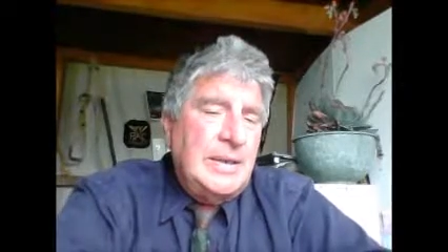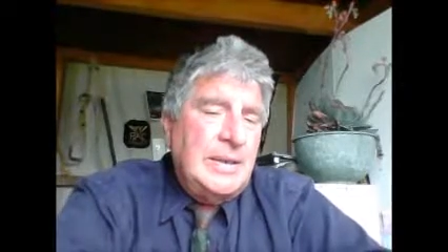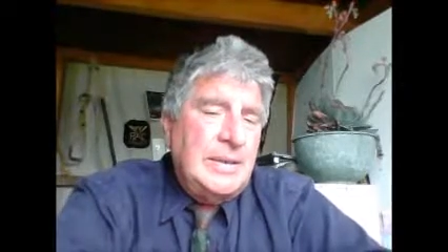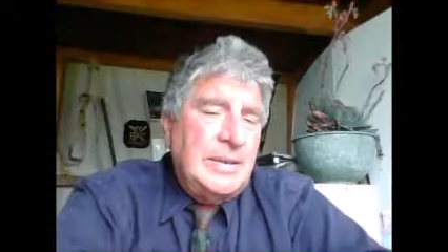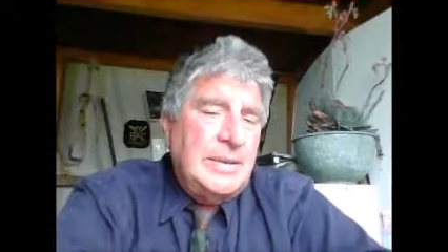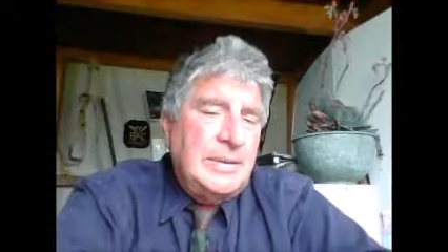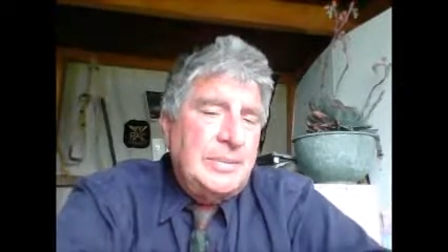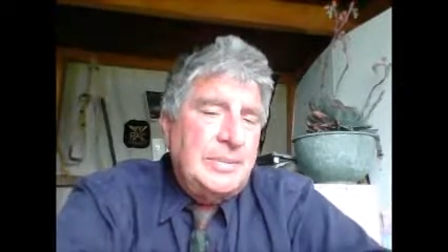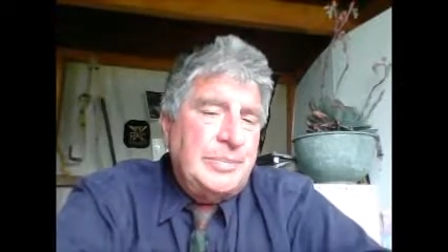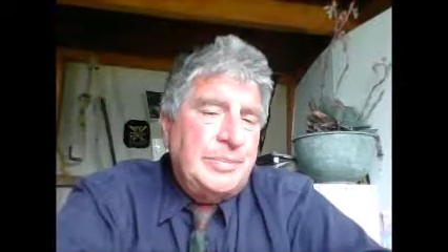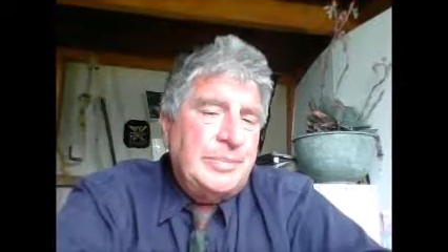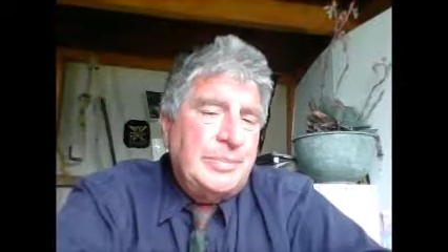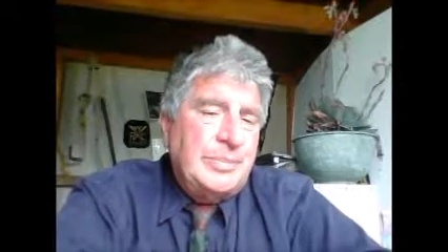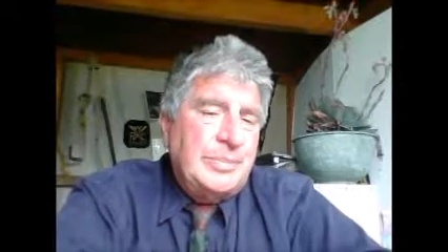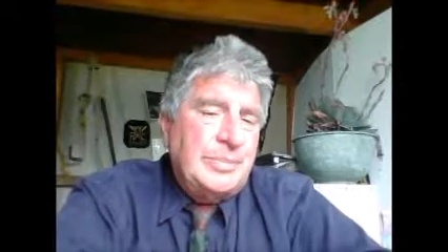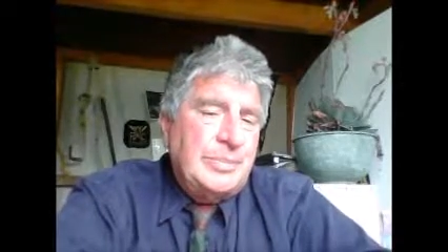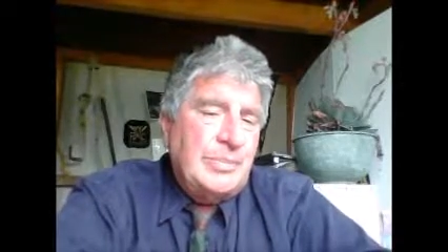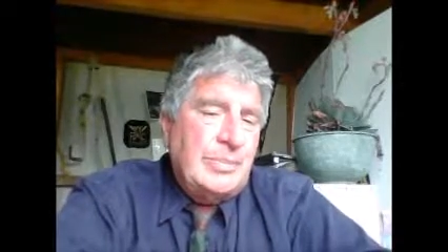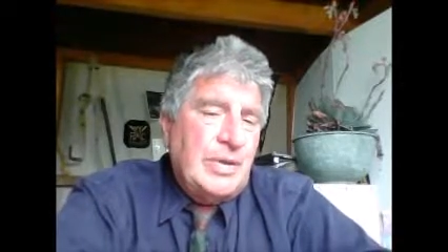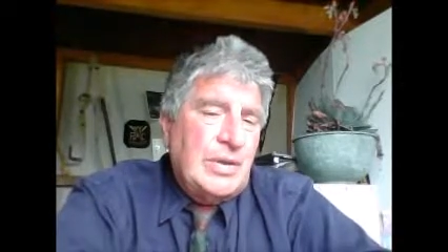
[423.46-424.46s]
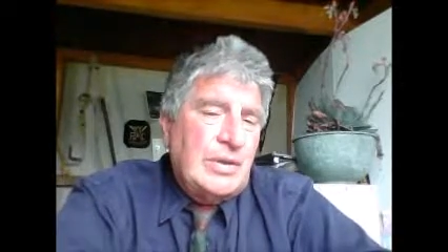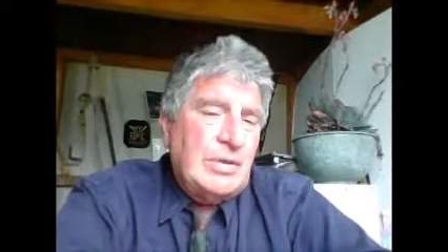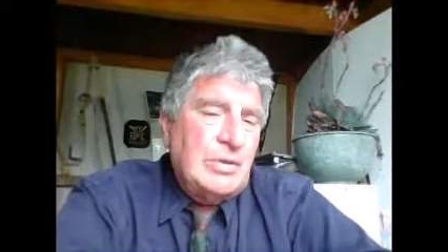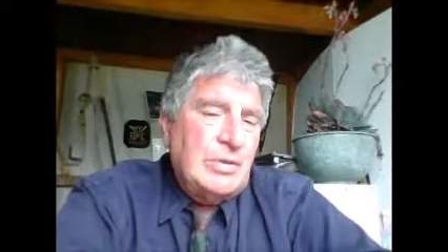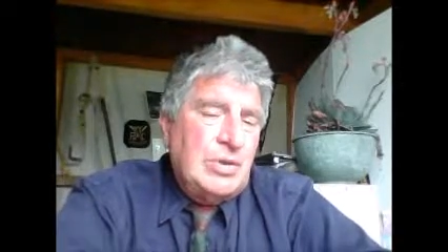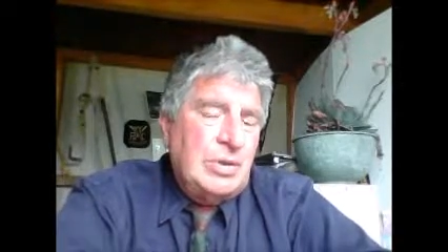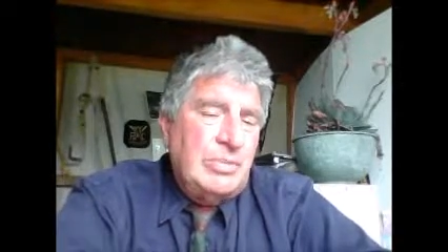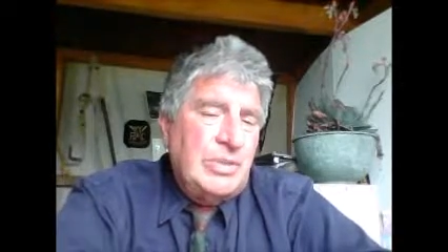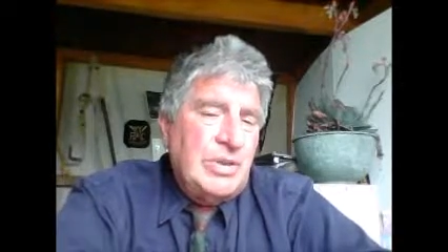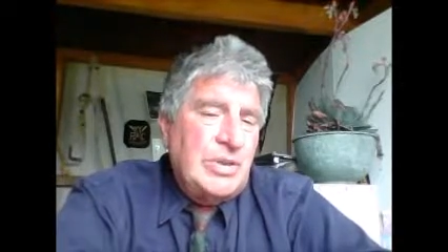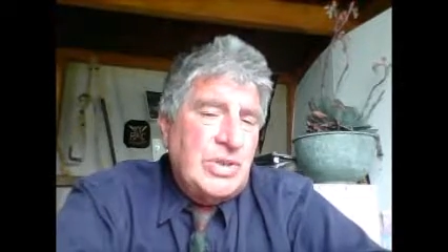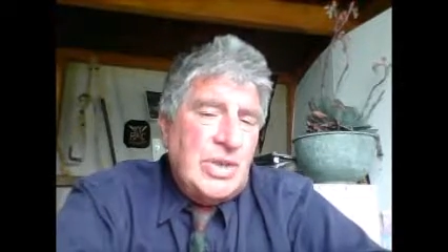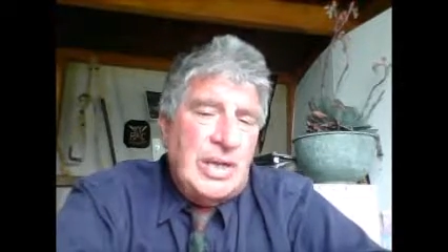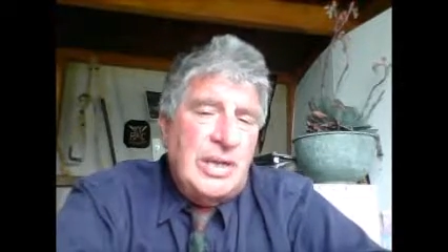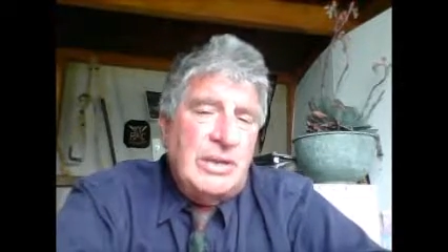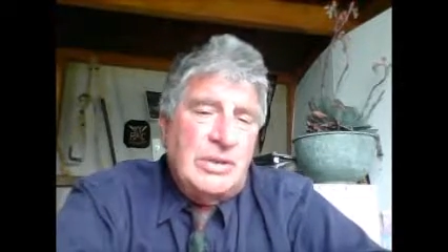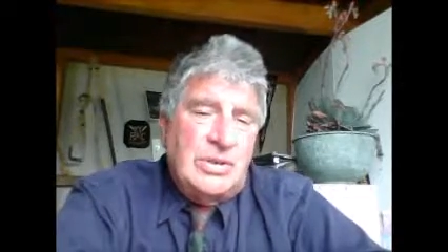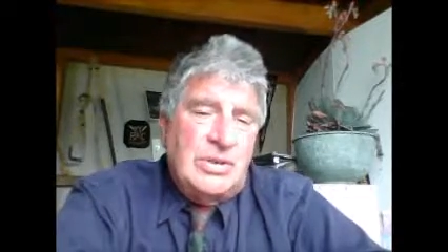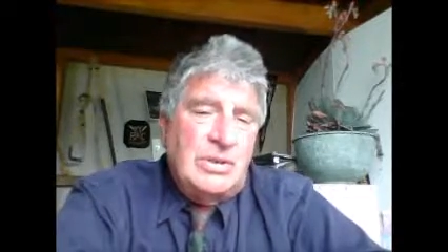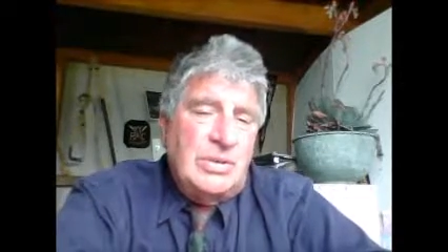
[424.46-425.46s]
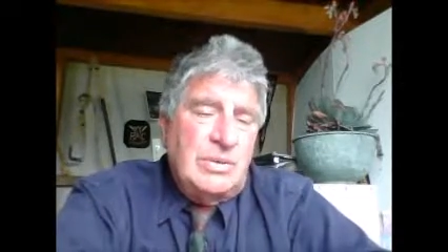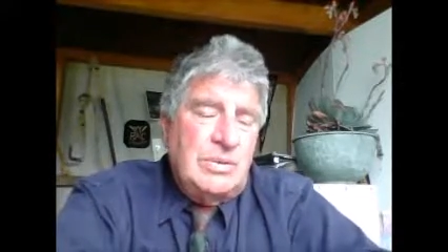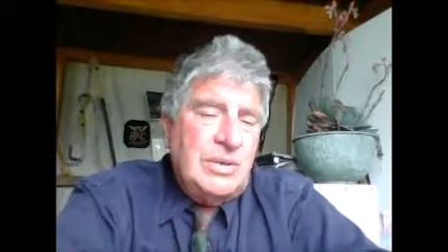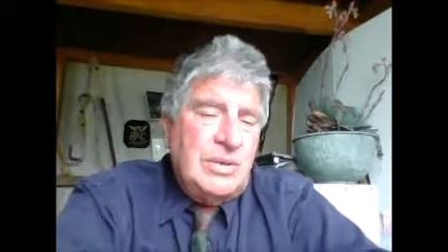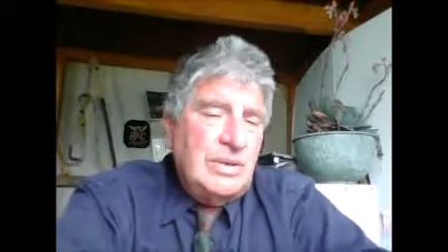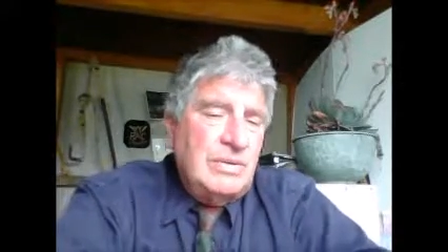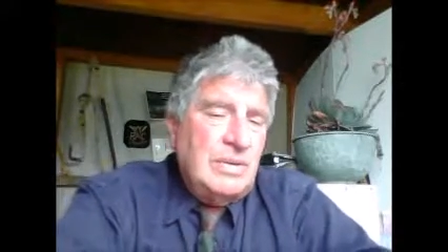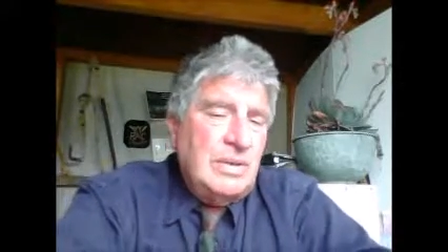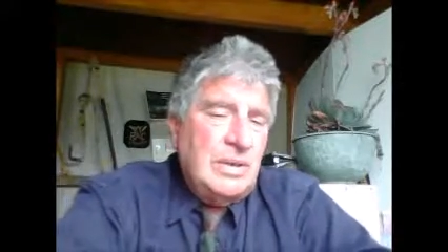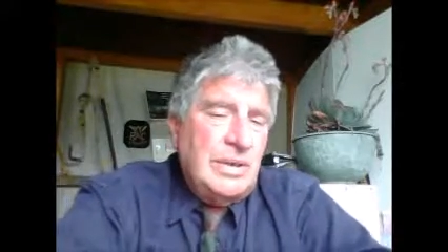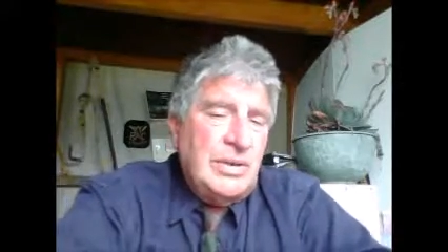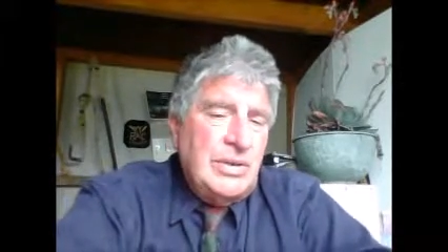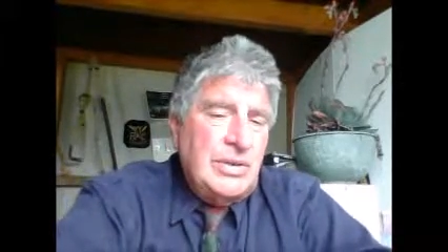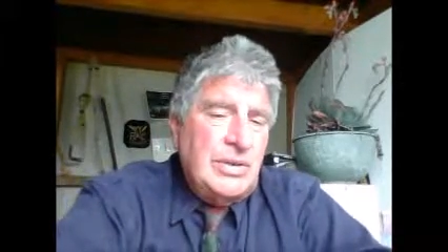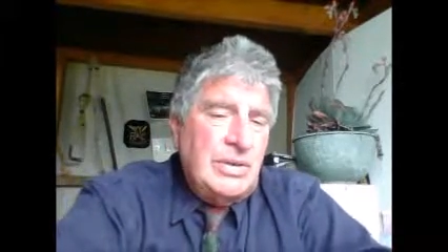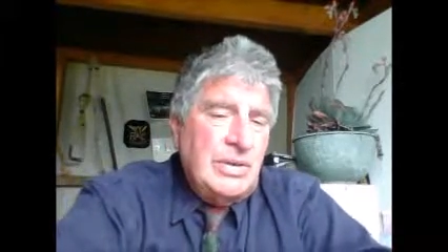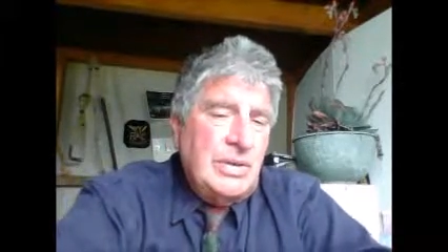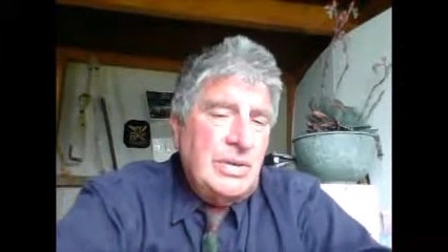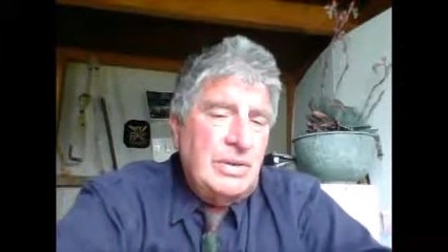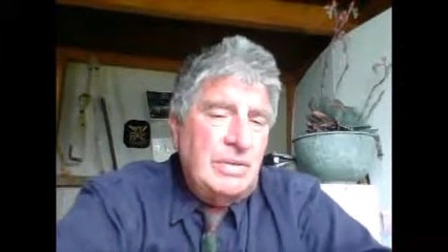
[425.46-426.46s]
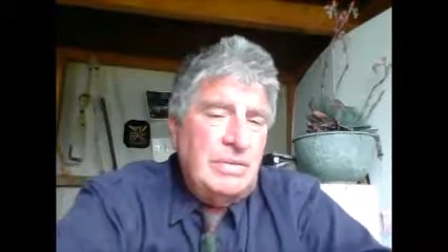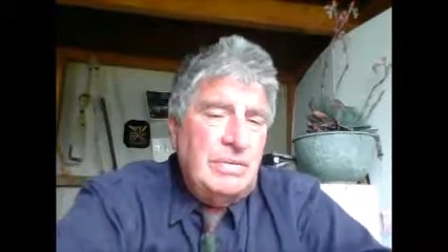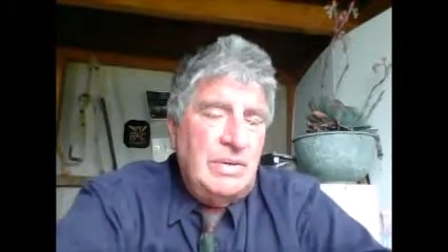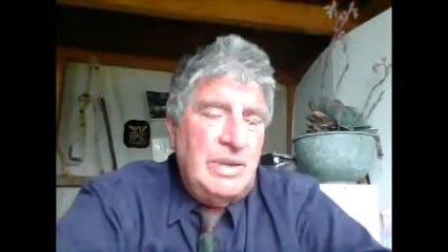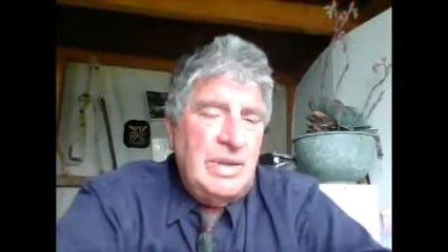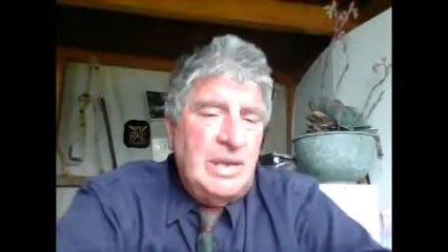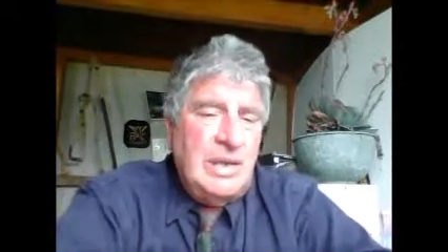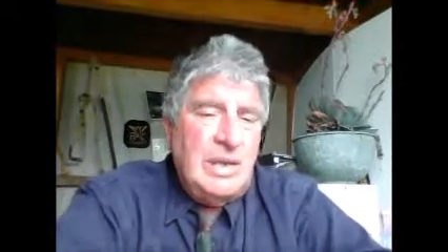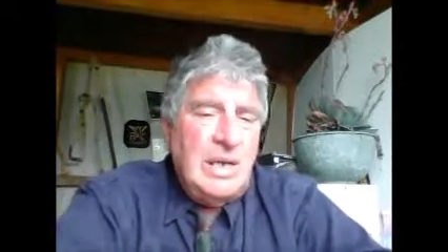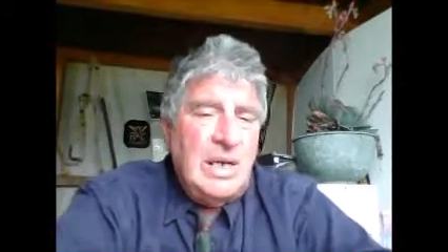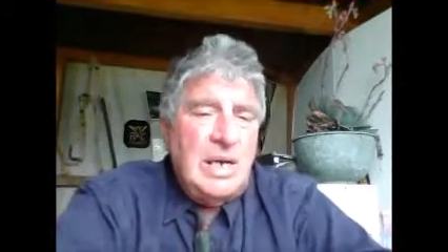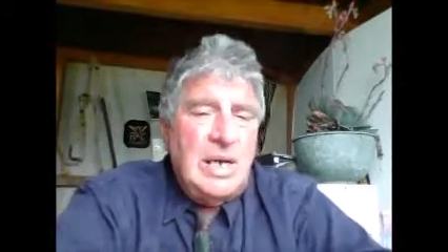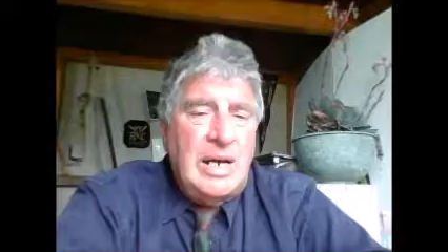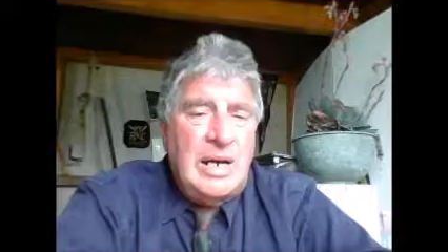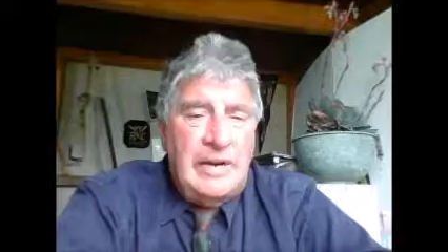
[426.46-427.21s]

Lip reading: her contributors, and to the rest of the literature that I've read.